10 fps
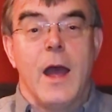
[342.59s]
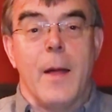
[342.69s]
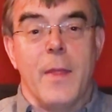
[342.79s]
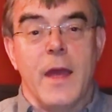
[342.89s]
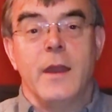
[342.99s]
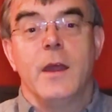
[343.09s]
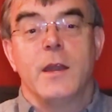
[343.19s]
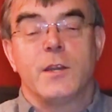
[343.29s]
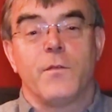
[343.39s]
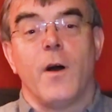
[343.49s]
and then
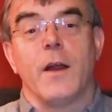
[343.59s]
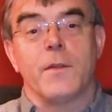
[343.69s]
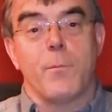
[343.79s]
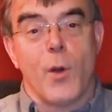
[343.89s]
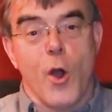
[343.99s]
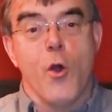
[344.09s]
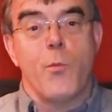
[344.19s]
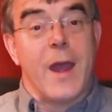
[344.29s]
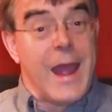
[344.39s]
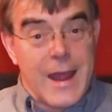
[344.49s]
defied the
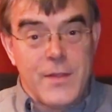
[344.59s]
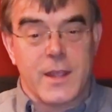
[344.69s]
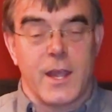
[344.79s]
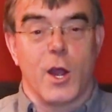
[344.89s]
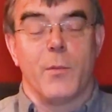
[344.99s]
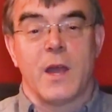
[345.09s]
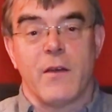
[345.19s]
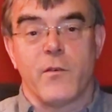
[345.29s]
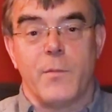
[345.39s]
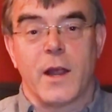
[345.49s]
Pope and the King on
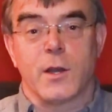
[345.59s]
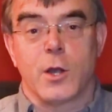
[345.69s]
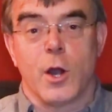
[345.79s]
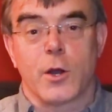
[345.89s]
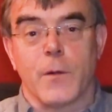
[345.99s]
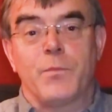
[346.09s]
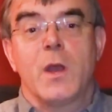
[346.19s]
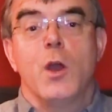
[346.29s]
behalf of Magna Carta,